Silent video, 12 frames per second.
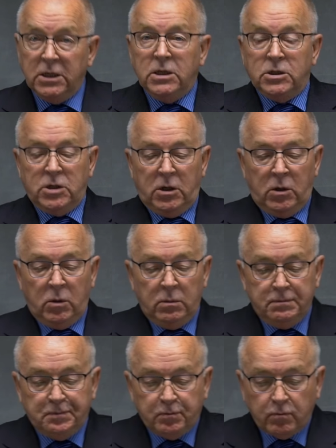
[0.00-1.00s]

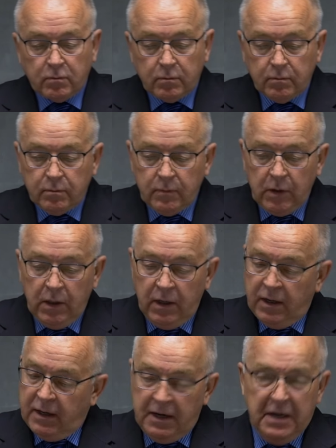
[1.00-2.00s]
So,
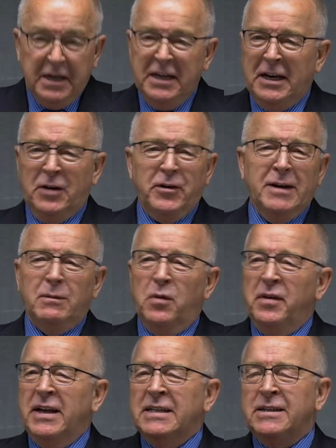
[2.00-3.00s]
again, incredible
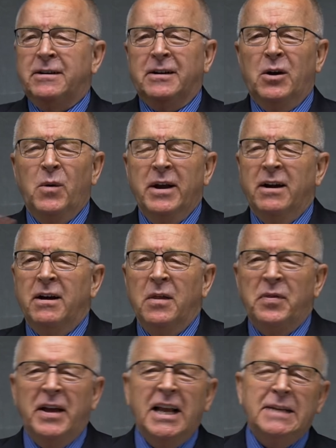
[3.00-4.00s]
things here going on,
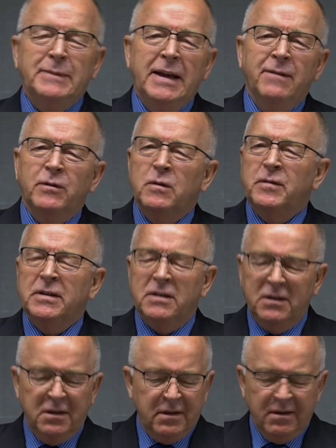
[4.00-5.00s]
things being
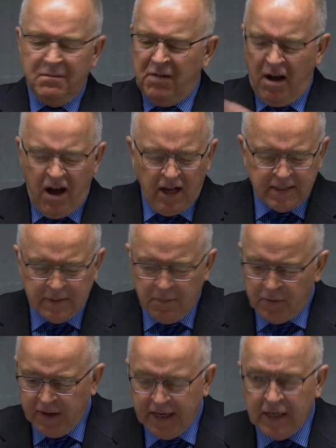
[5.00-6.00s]
fulfilled, awesome
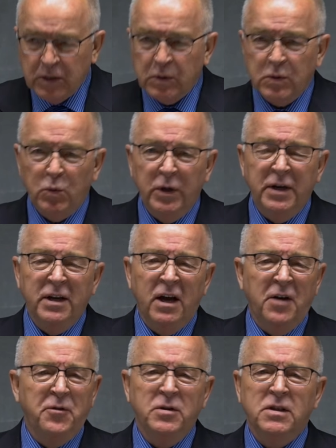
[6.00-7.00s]
things written
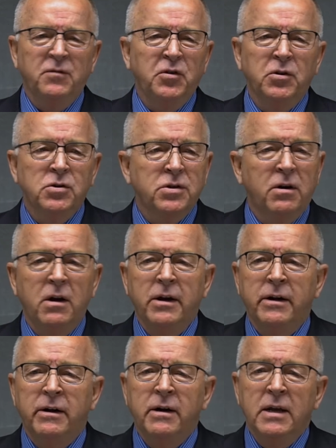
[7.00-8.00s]
hundreds of years
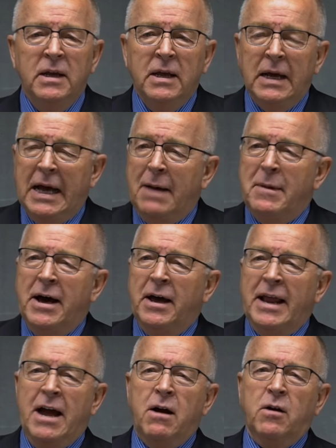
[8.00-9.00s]
earlier about
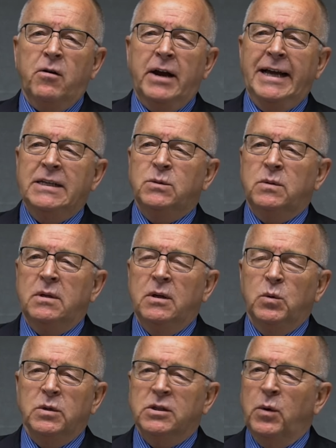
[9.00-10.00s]
how Christ
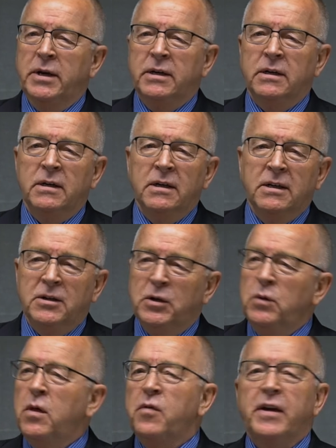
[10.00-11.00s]
was going to do
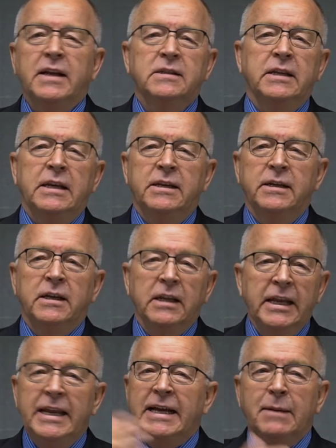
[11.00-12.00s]
the things that he did
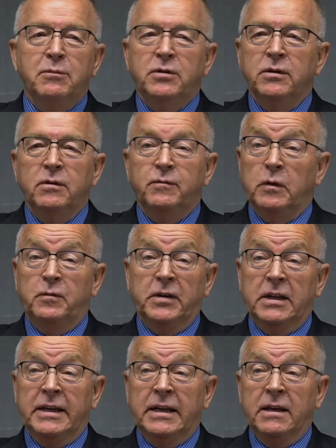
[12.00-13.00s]
leading up to
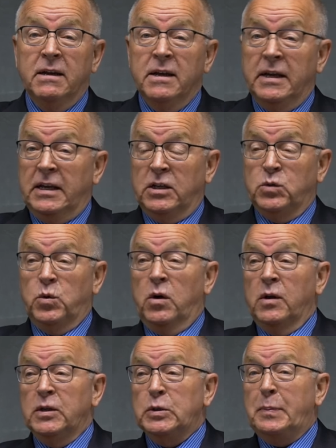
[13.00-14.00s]
fulfilling his
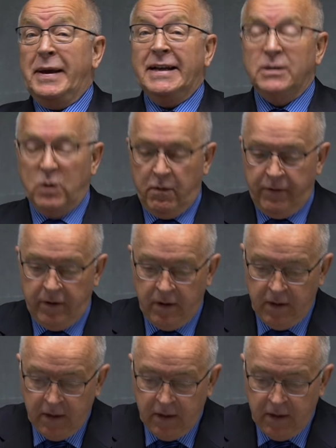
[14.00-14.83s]
role as a Passover.